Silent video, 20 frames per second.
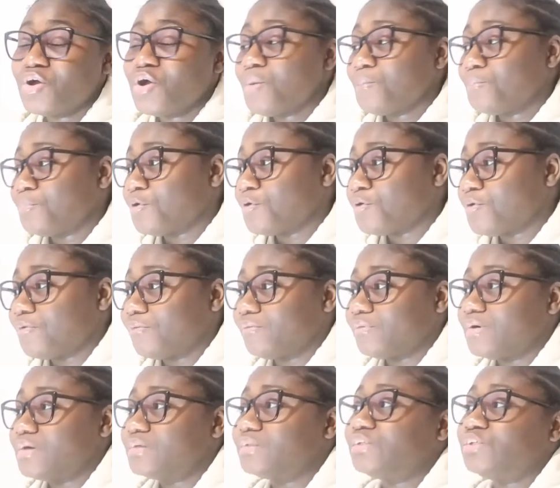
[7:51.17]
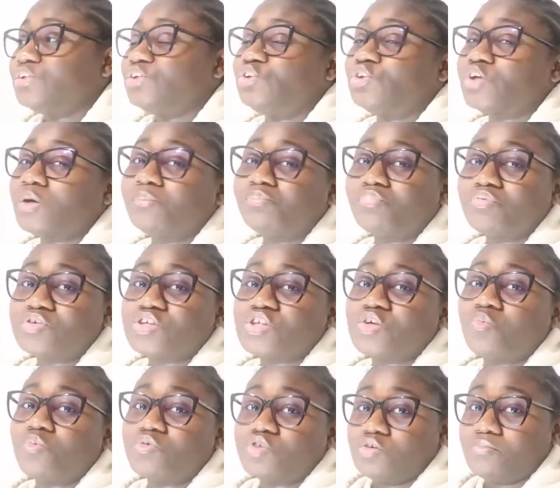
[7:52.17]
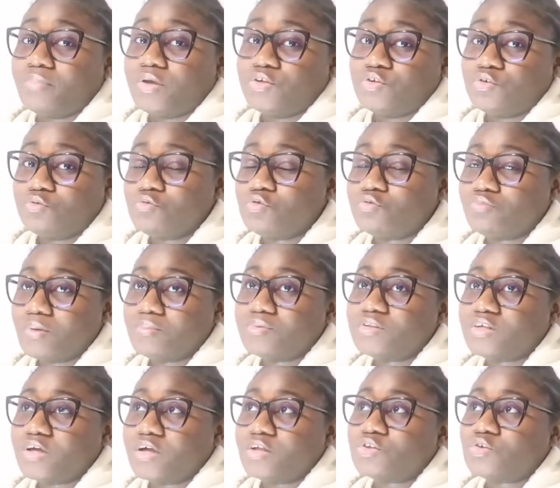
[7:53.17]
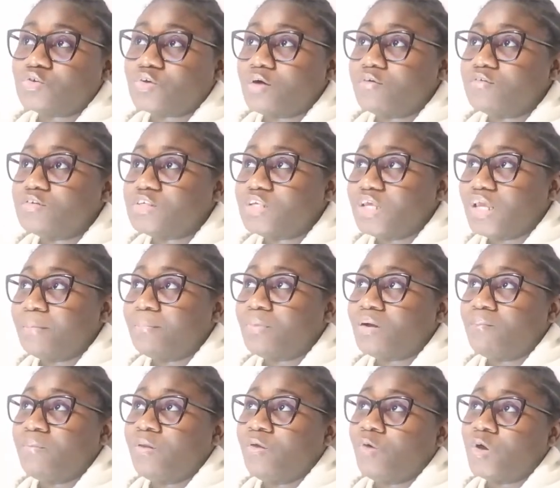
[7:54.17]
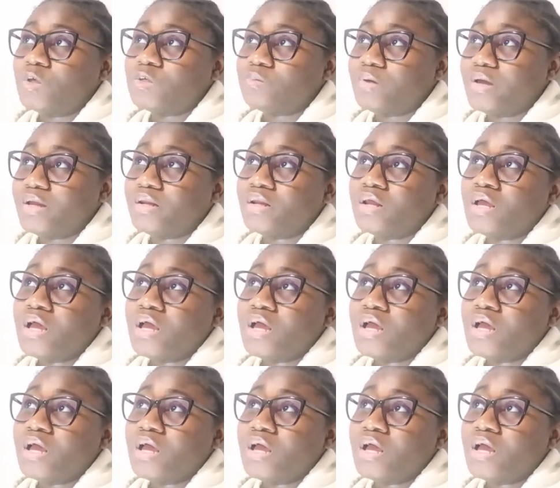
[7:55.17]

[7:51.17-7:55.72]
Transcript: but the job posting was on my school's website, so I would say probably was when,